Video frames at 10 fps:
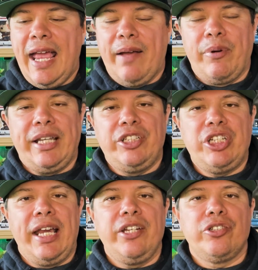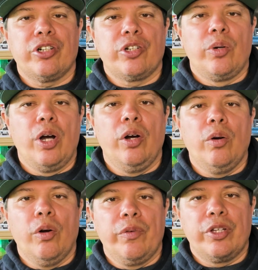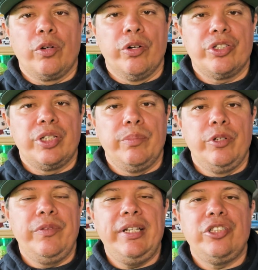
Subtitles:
and when they change or grow over the course of the movie,